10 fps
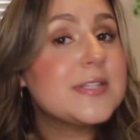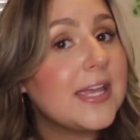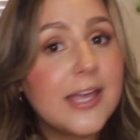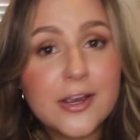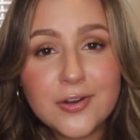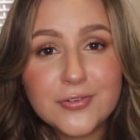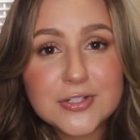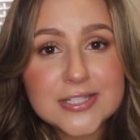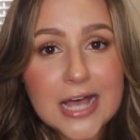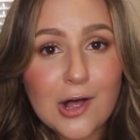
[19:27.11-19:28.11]
Take care of
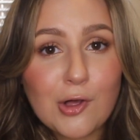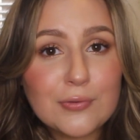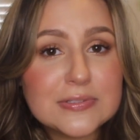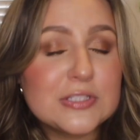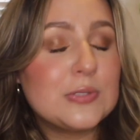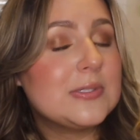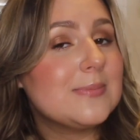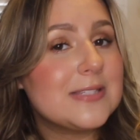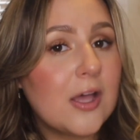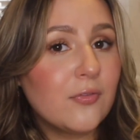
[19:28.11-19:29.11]
yourselves, do
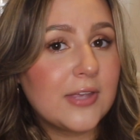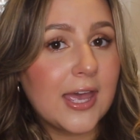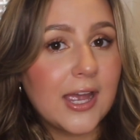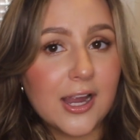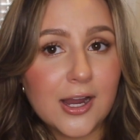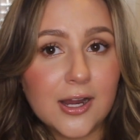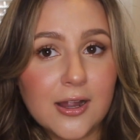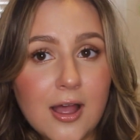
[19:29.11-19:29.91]
some self-care,